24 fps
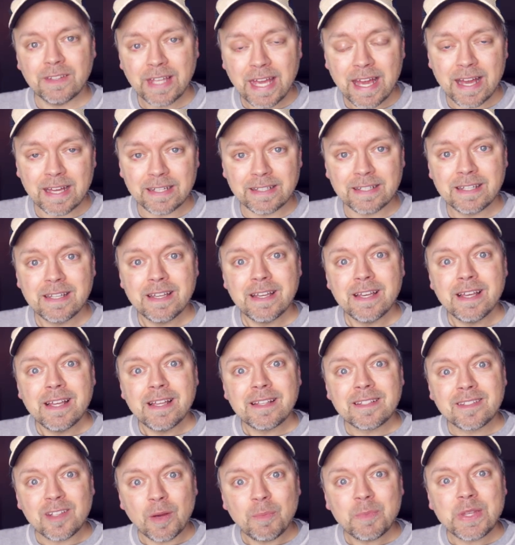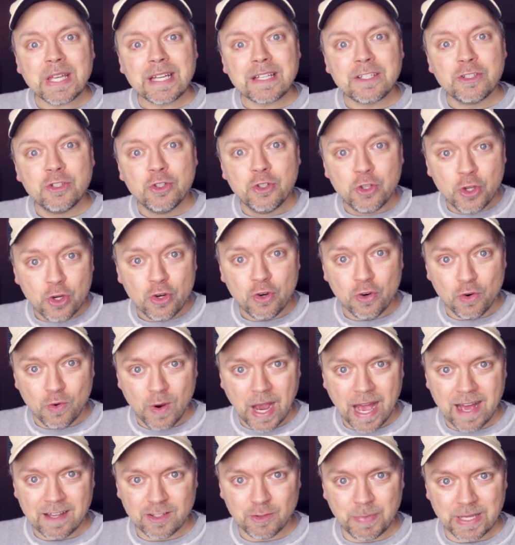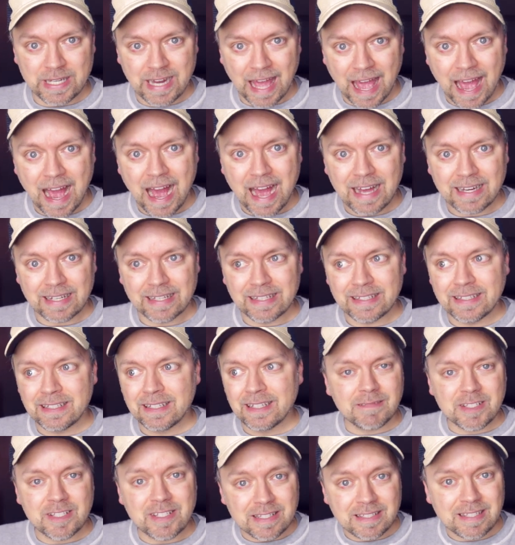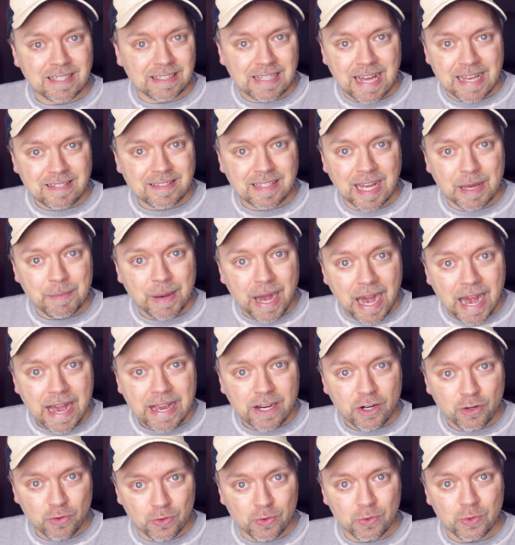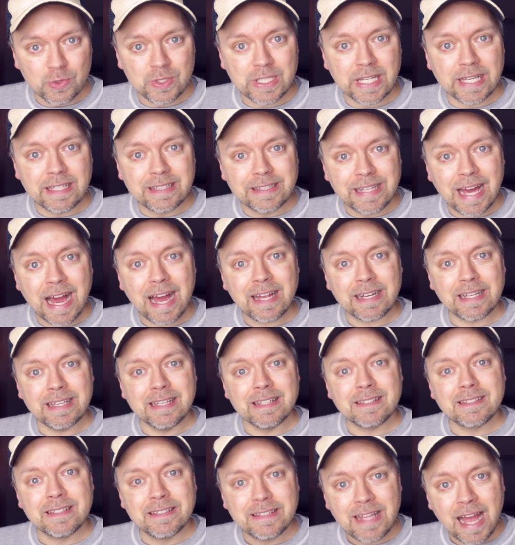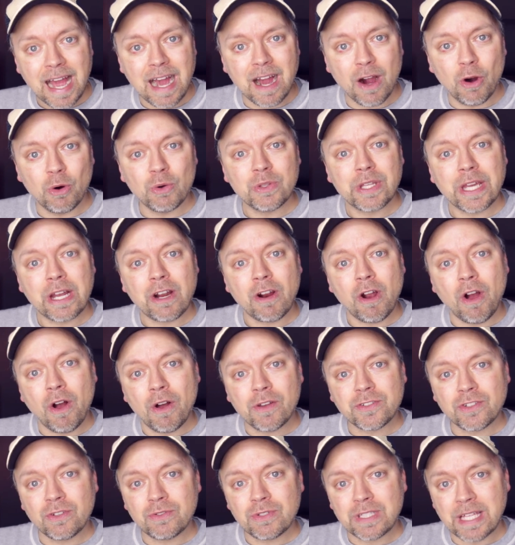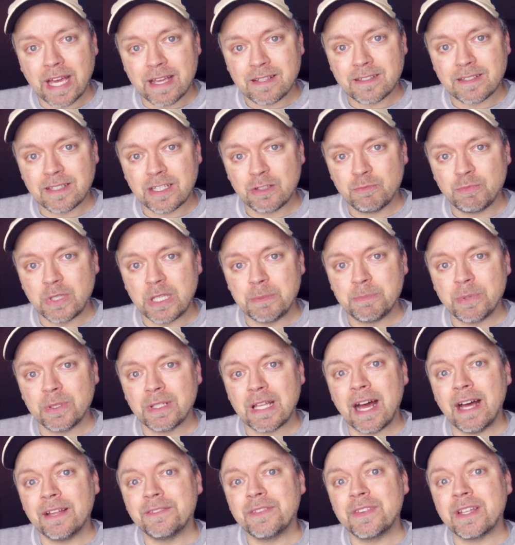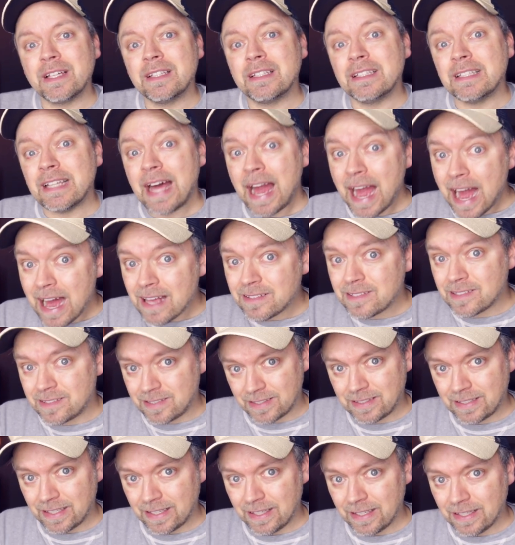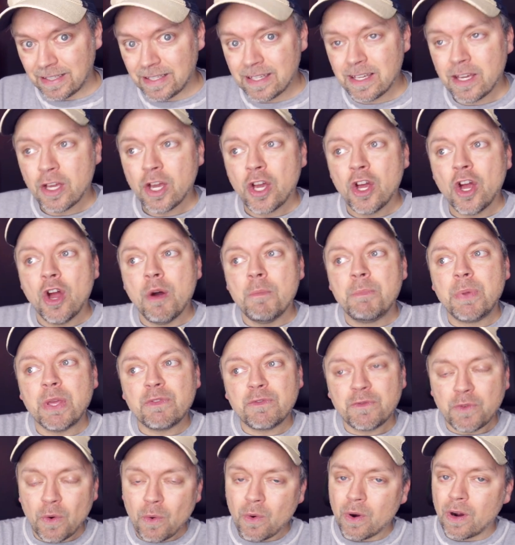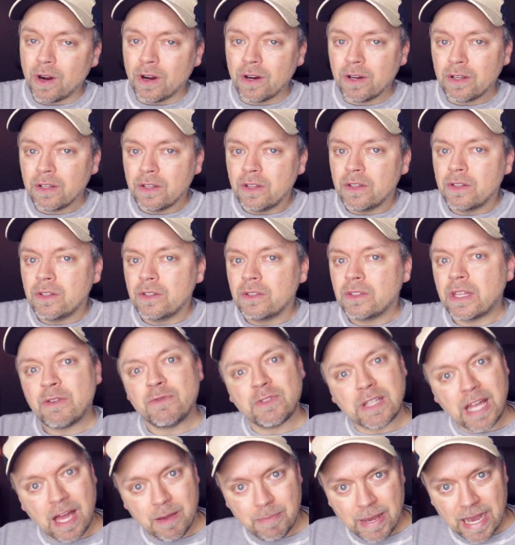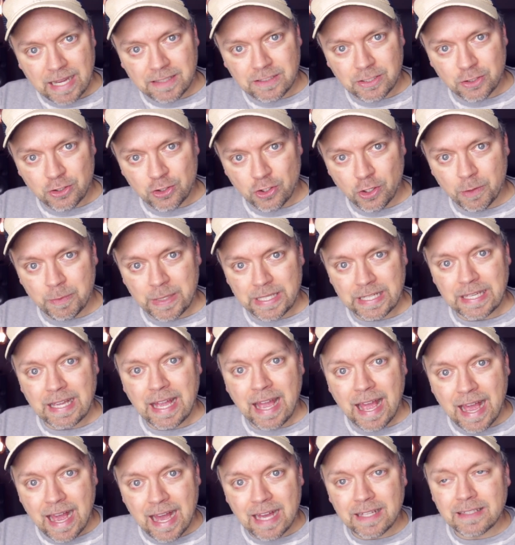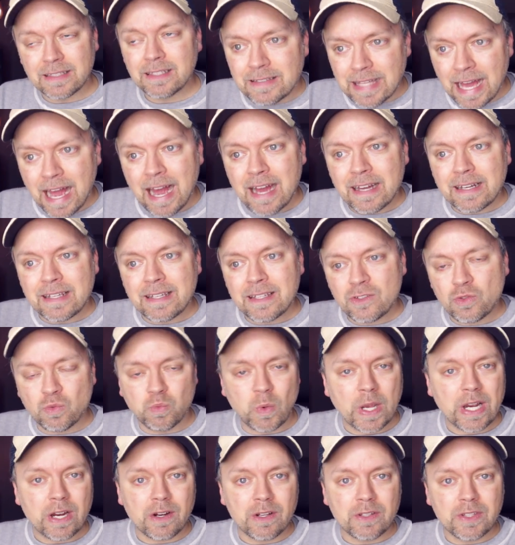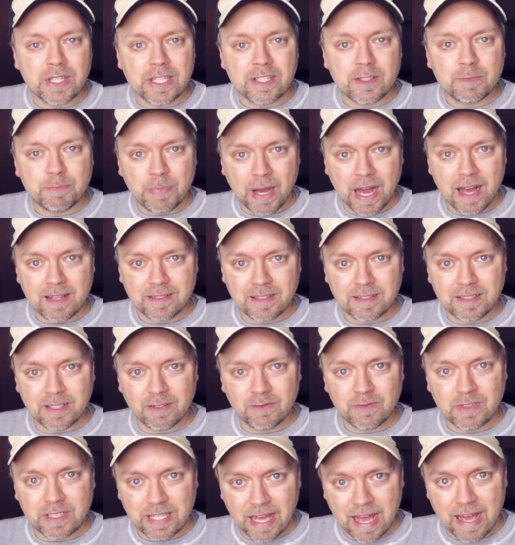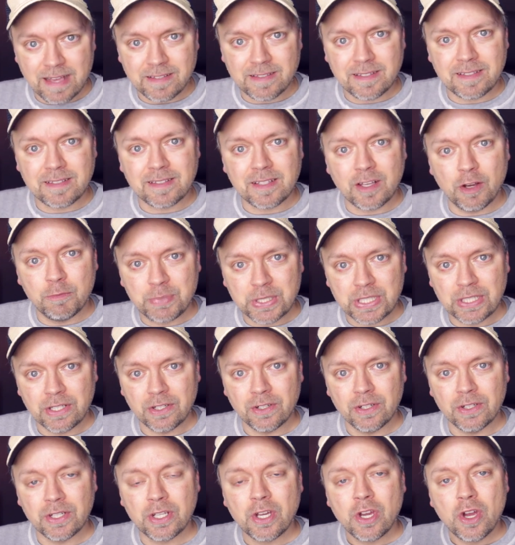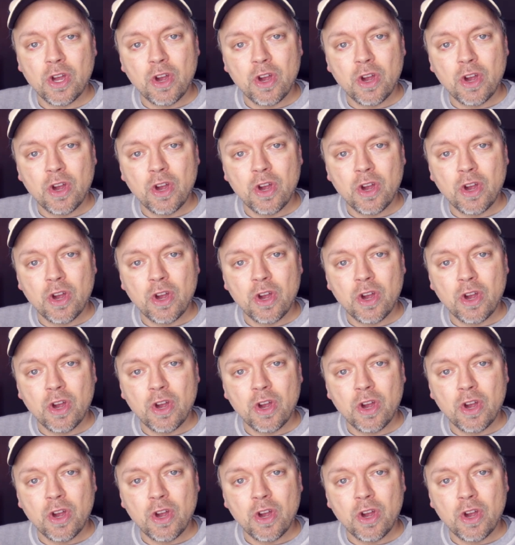Then something new has been added since the last time I cruised, and that is now they are also testing people on the last day before they fly back to Germany. And that is where these positive tests appeared.